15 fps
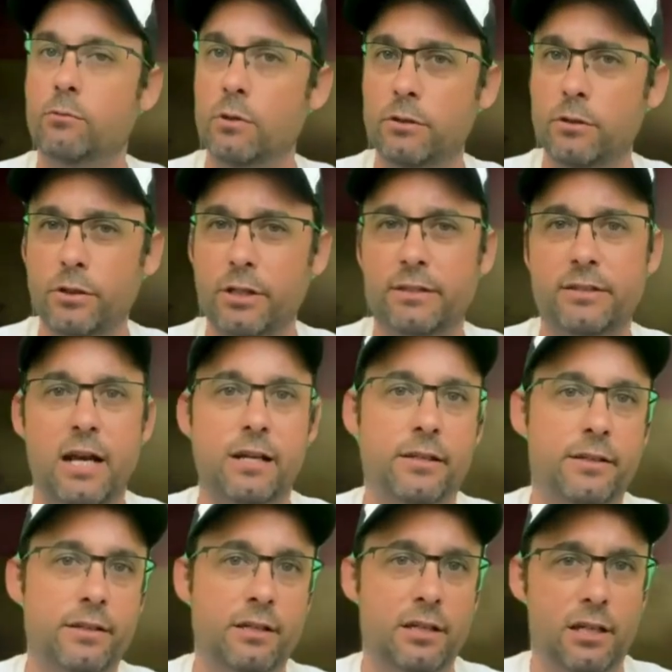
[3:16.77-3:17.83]
Well, not
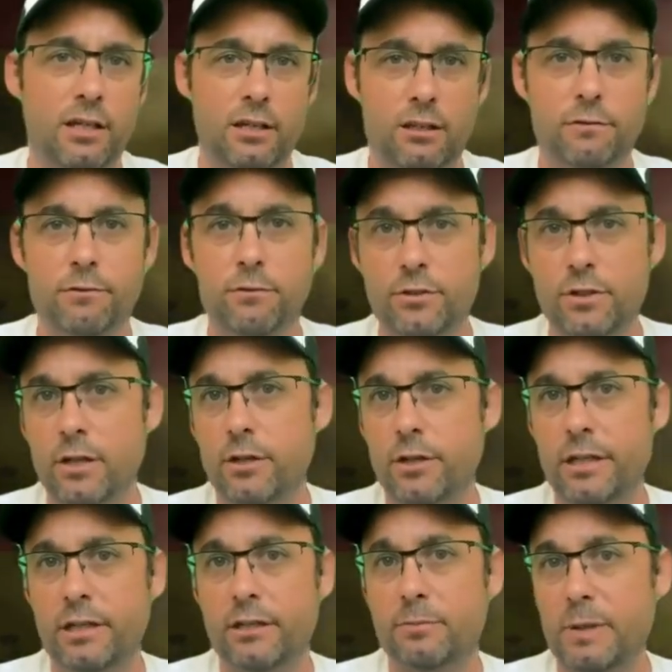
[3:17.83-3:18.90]
exactly. If you start
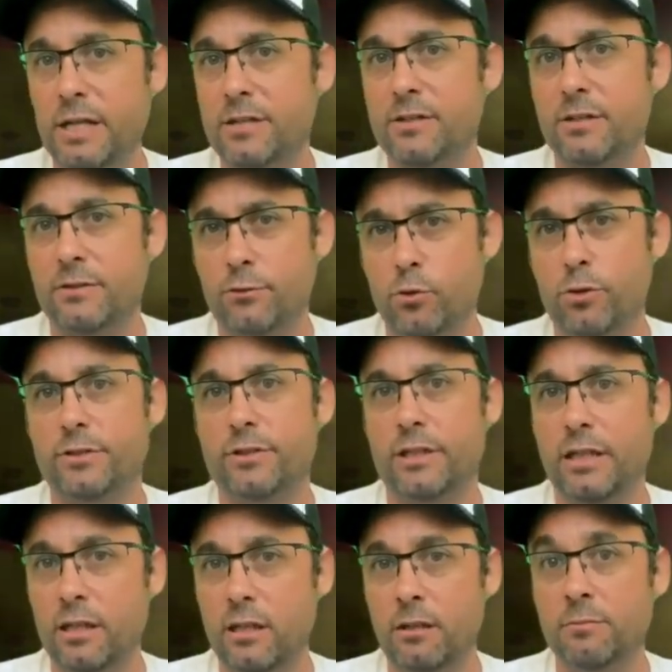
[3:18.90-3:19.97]
earning Spanish source
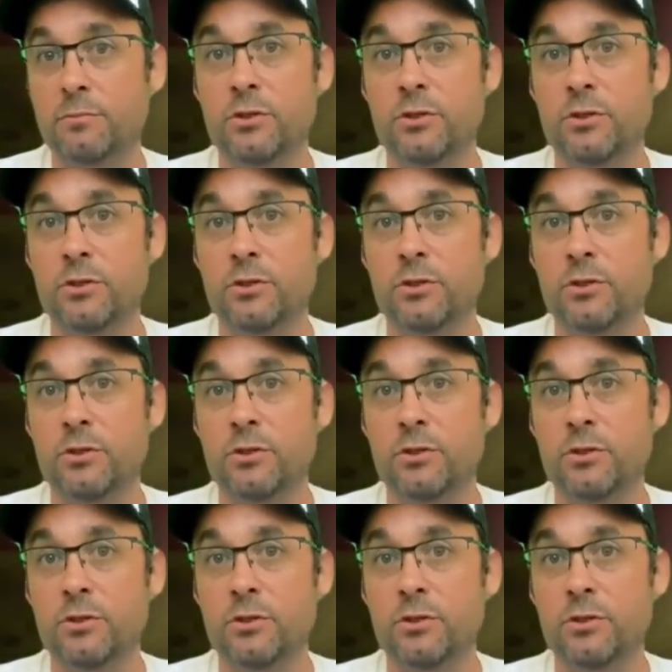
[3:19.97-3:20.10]
income,